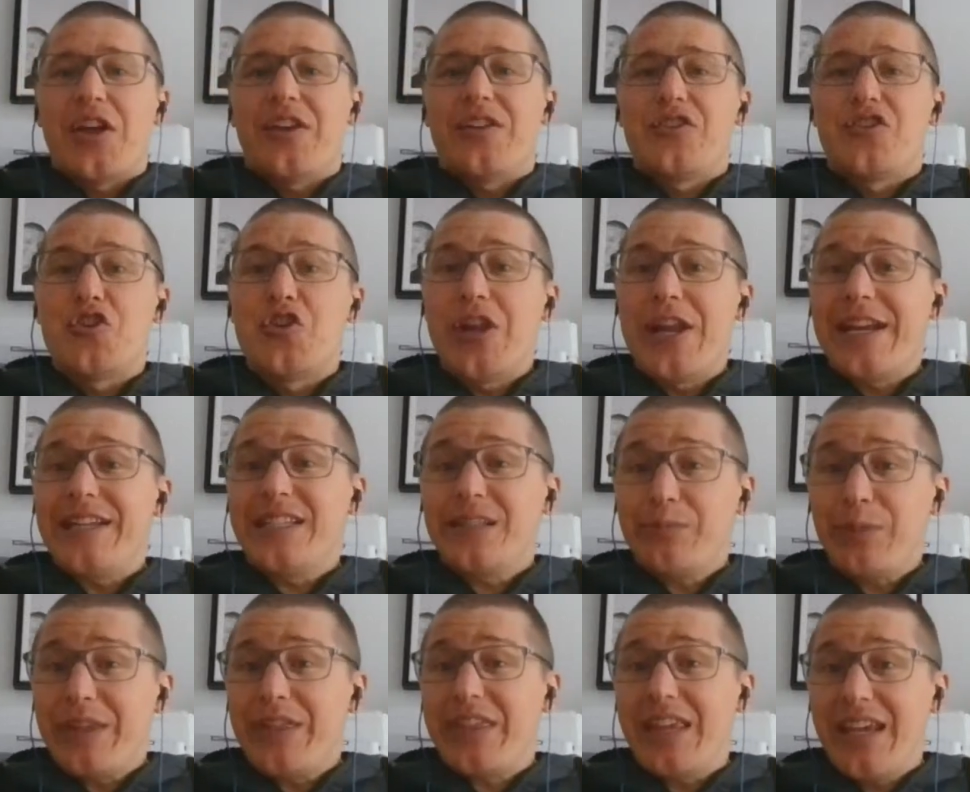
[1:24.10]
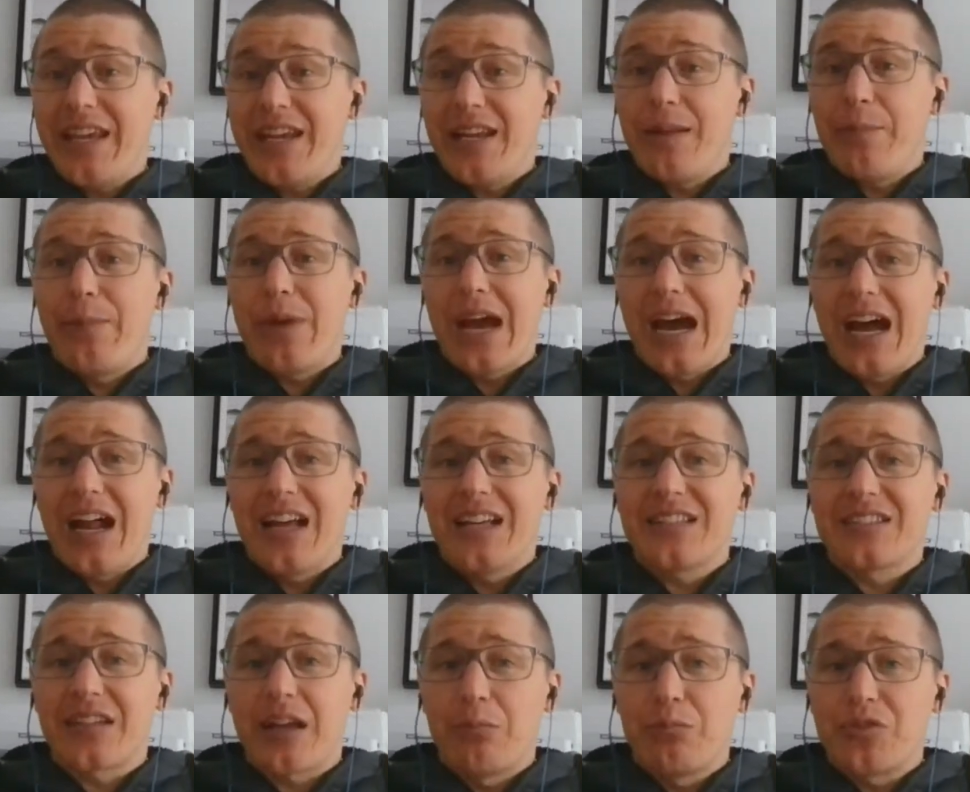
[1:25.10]
You need to be thinking about
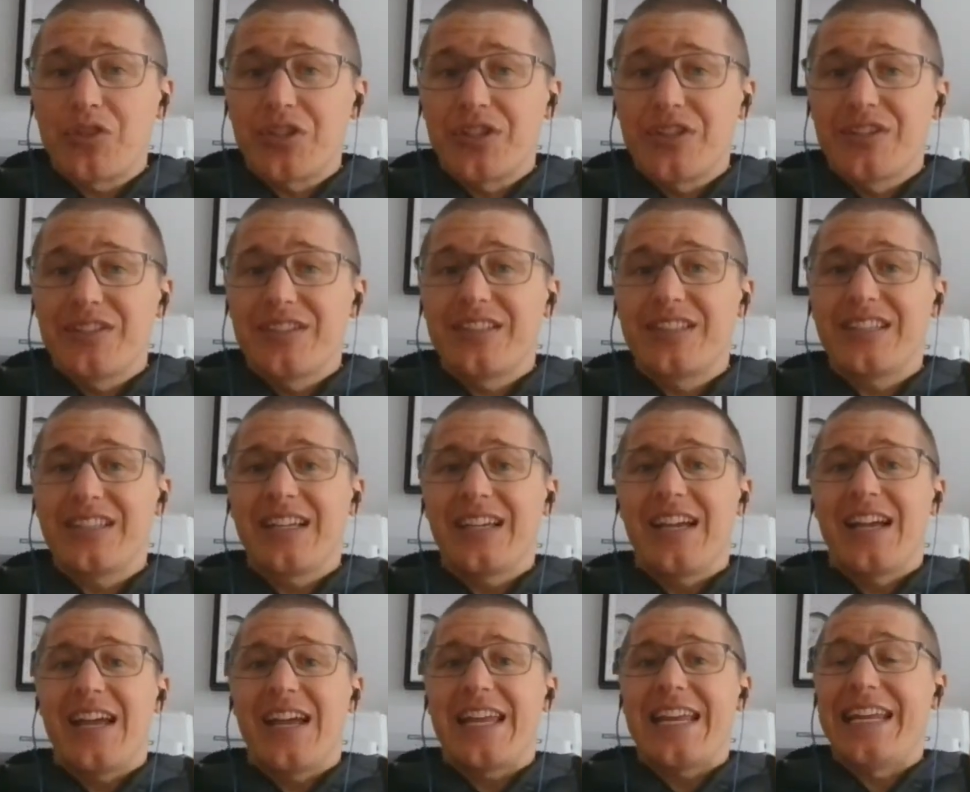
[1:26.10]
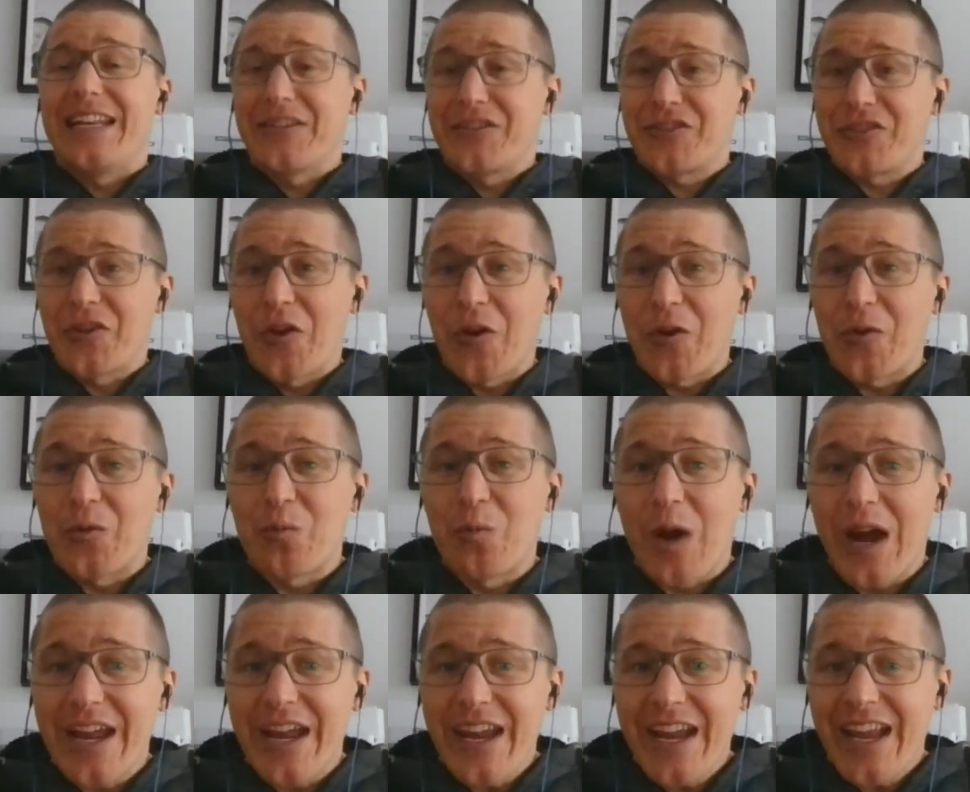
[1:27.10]
assumptions in a certain
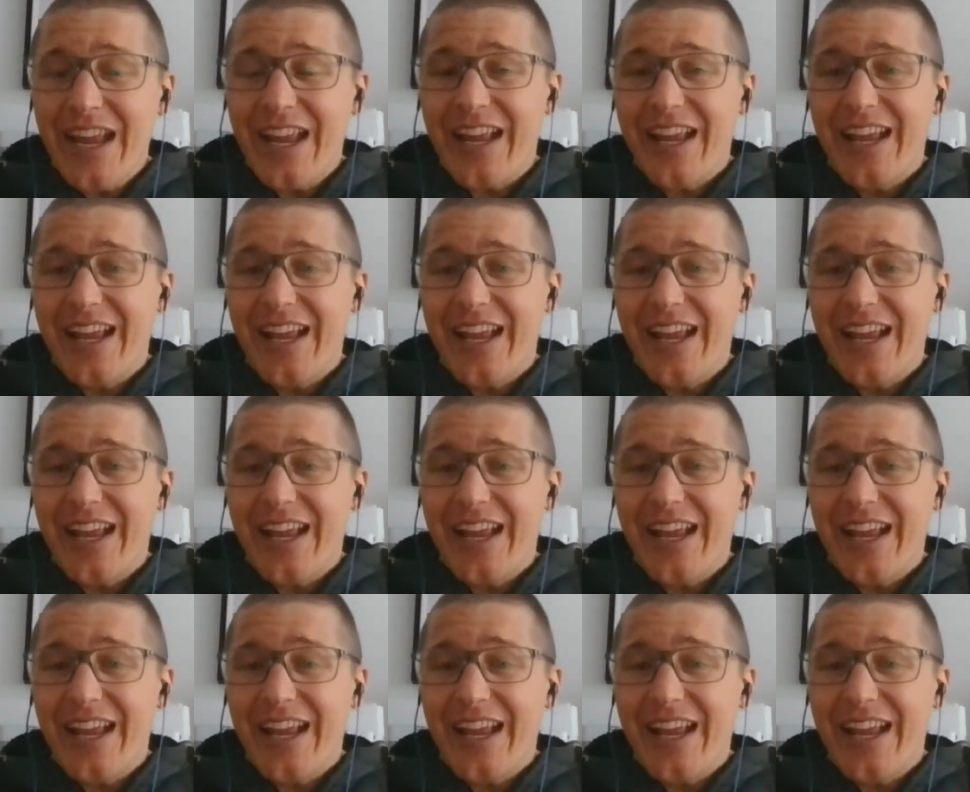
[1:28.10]
way,